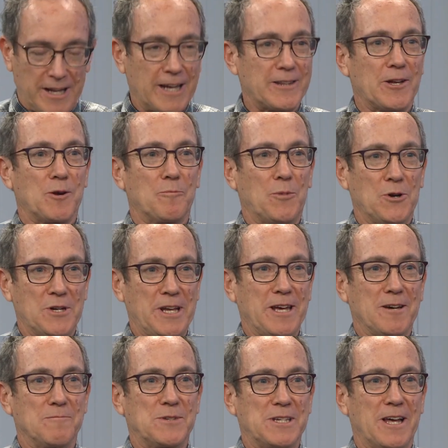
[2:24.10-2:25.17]
get their per
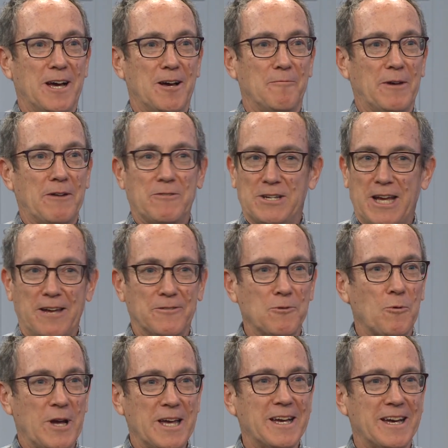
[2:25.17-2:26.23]
diems every day of the
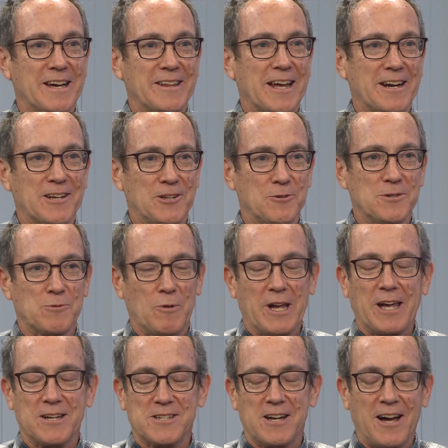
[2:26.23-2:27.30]
week, and that includes
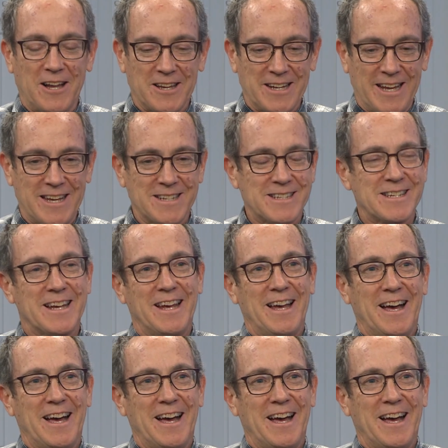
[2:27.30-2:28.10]
weekends and holidays.